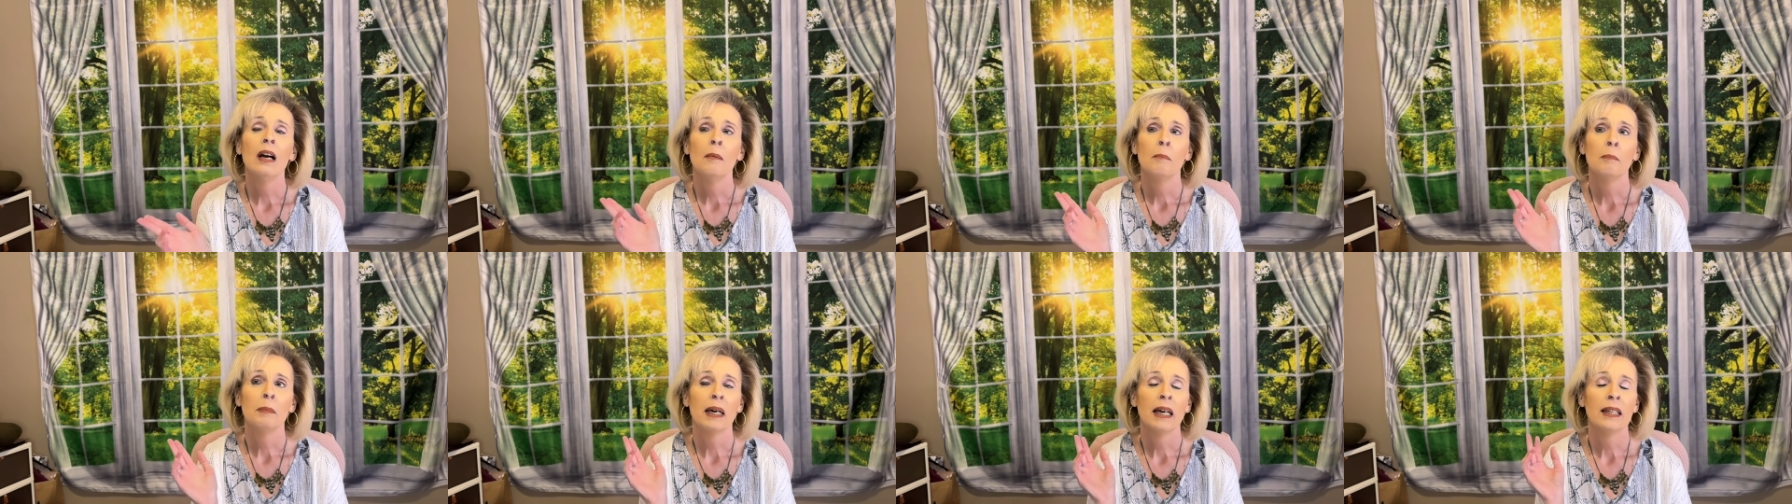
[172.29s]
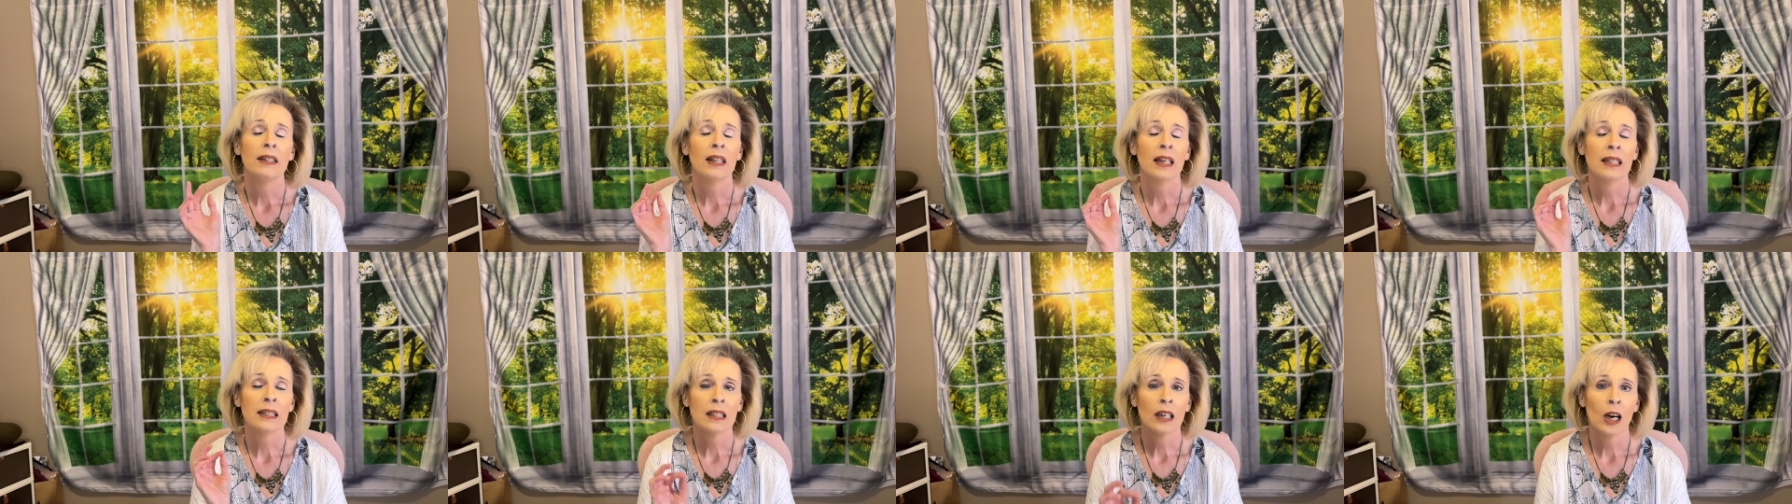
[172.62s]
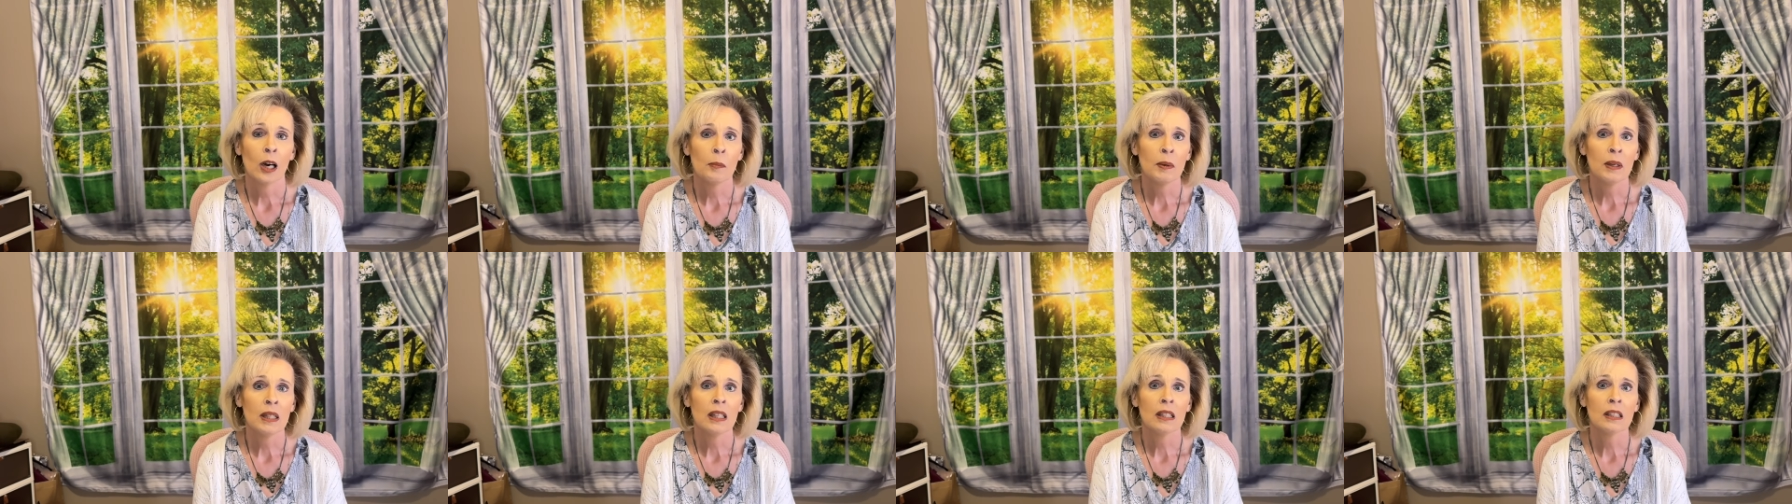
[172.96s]
But they
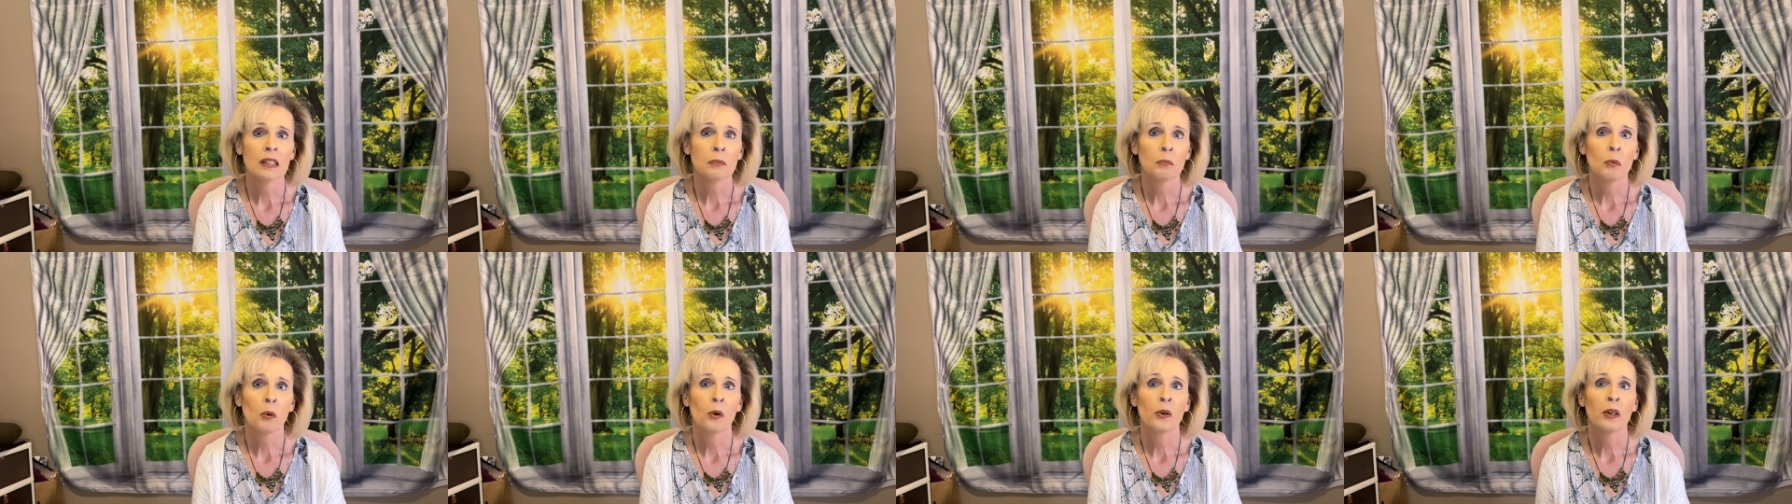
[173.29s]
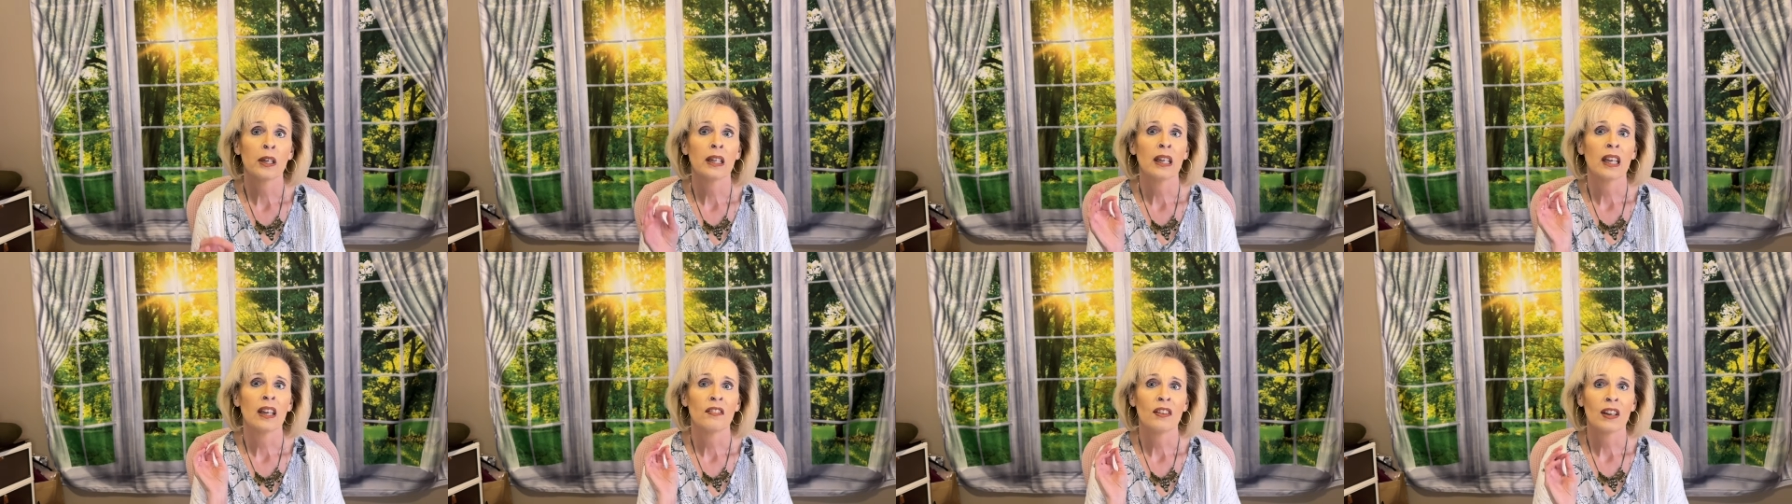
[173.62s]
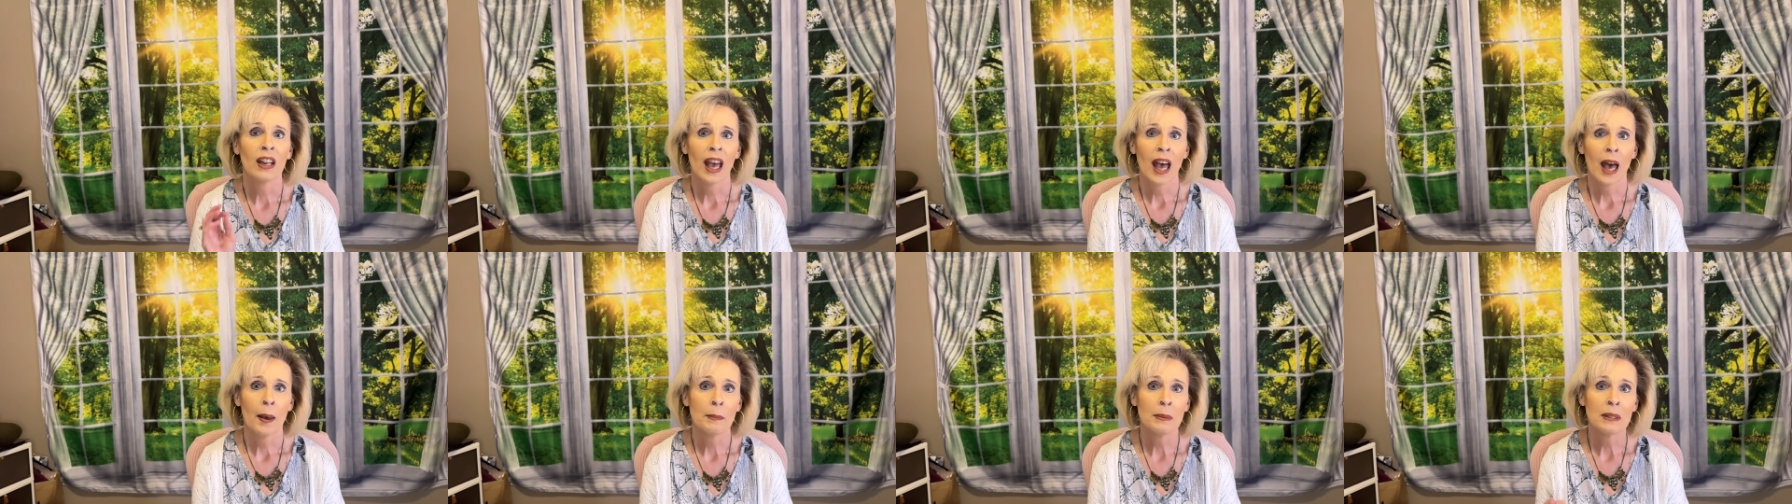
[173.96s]
told me this morning, if it
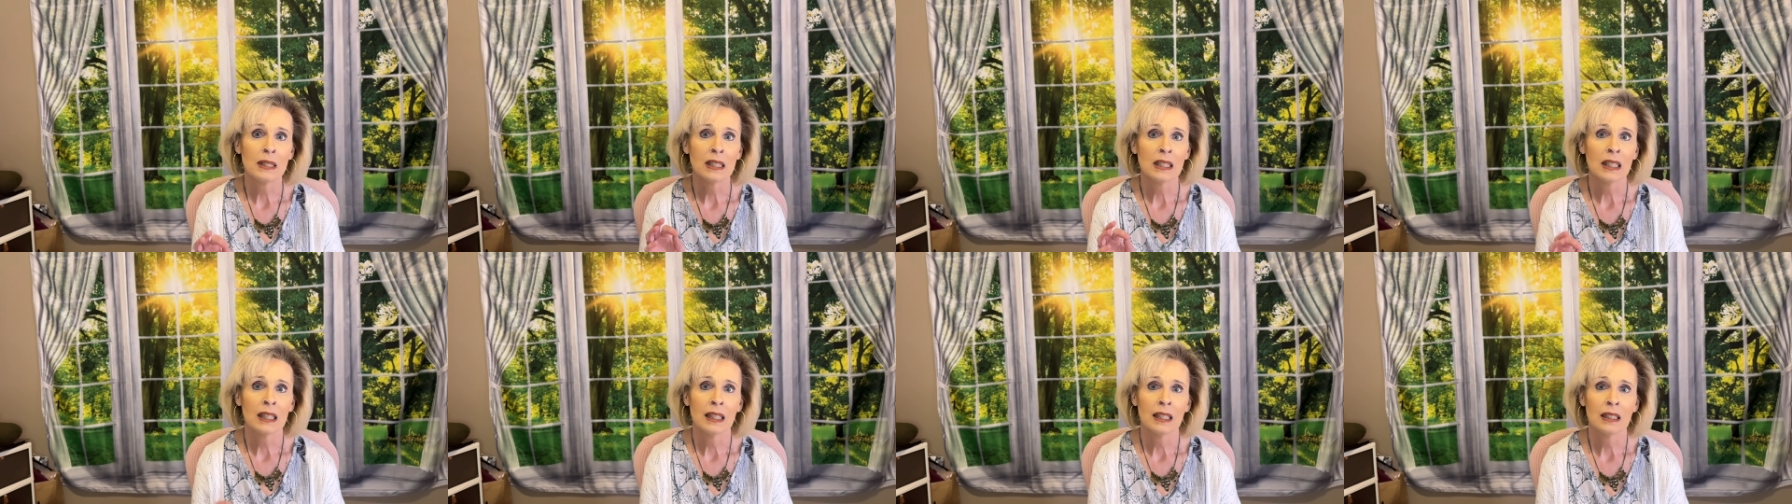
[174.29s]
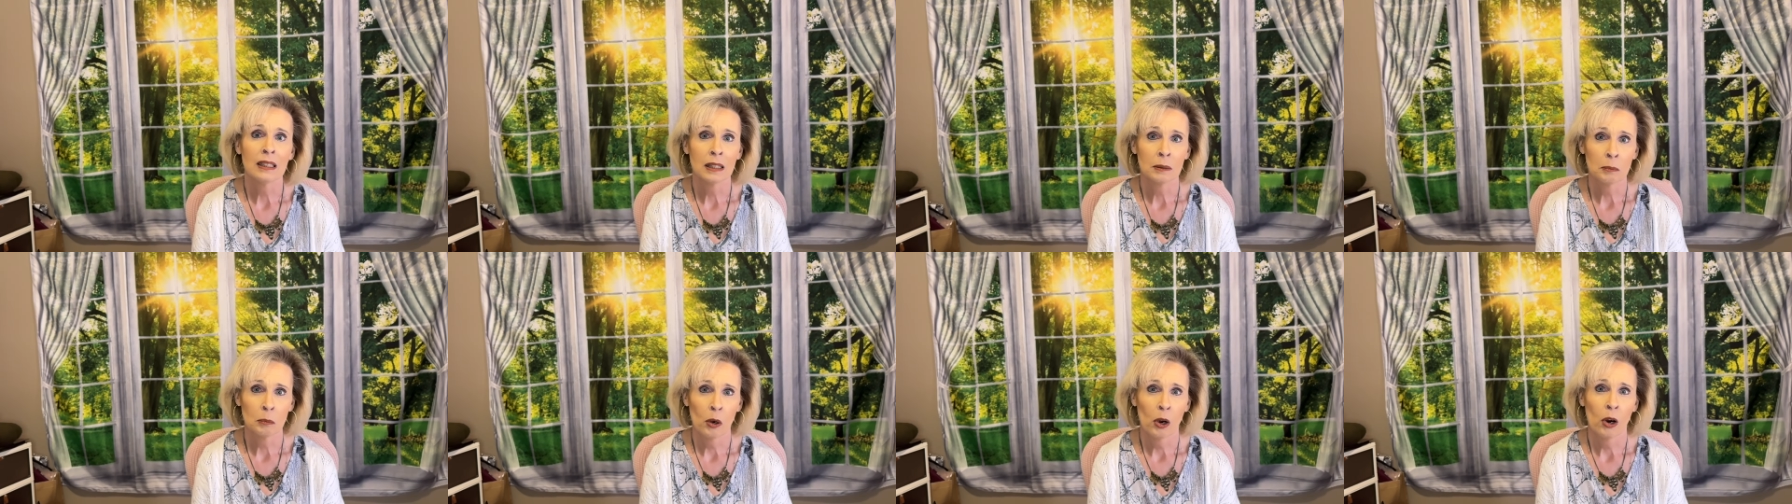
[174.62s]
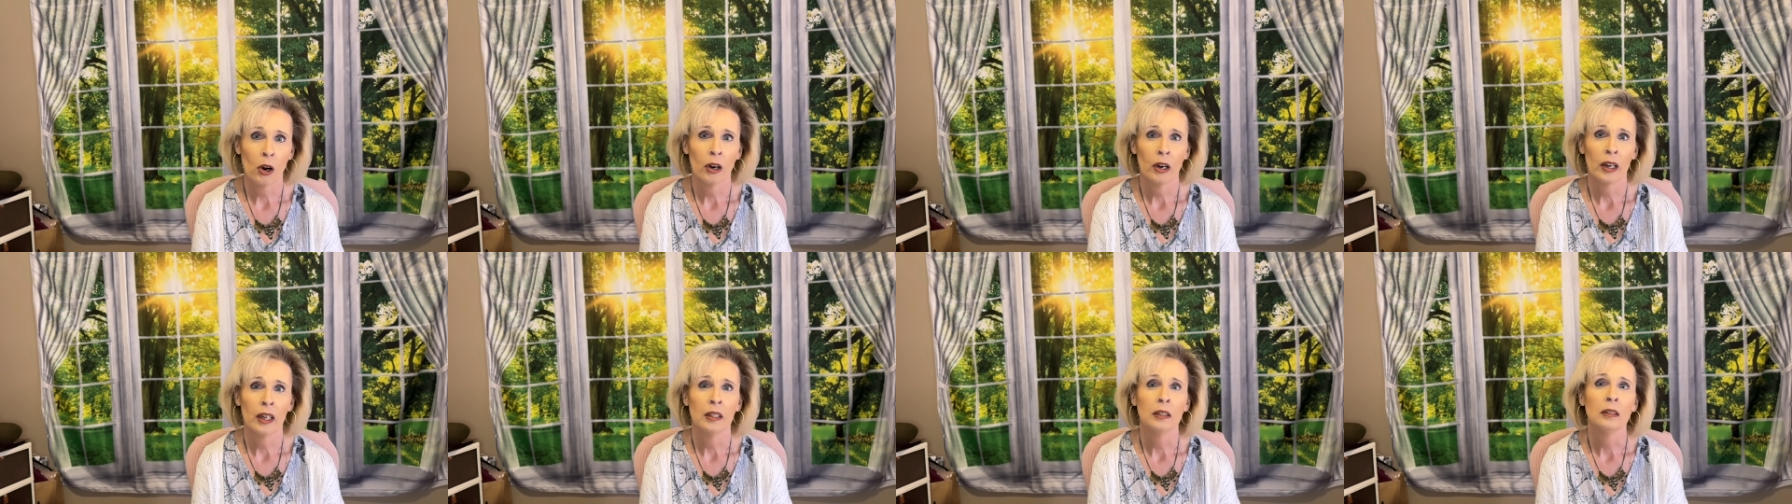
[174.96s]
happens again
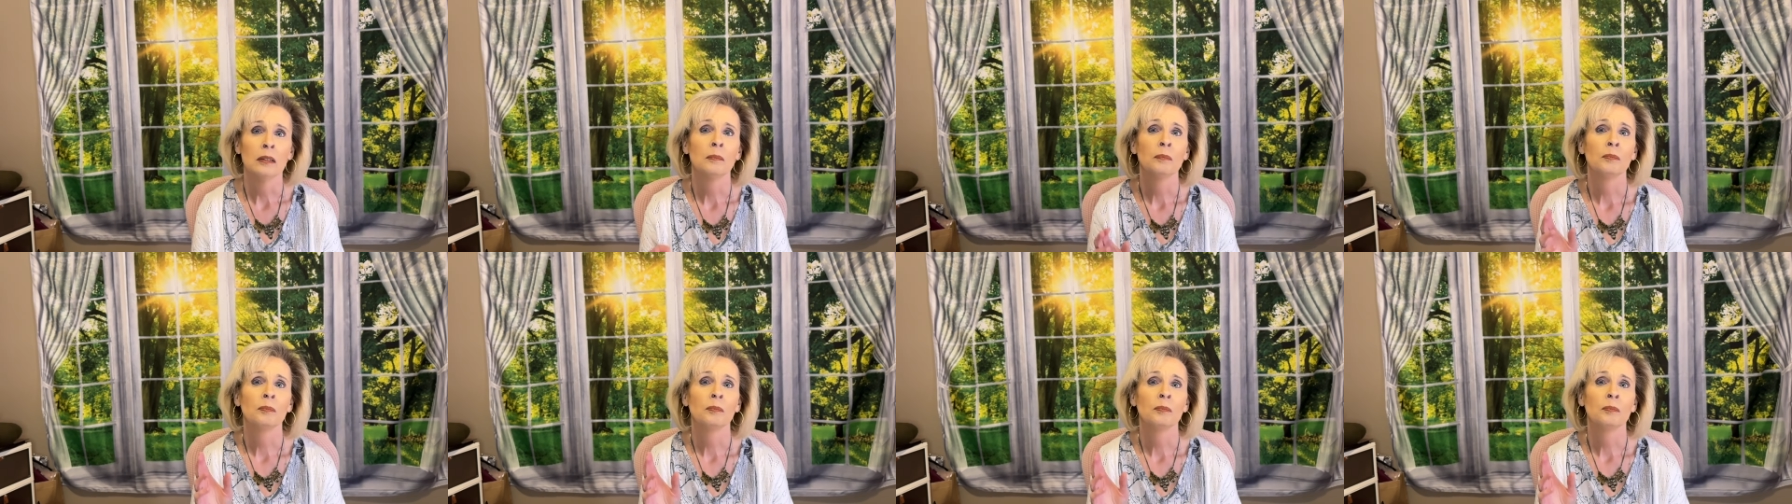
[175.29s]
tomorrow,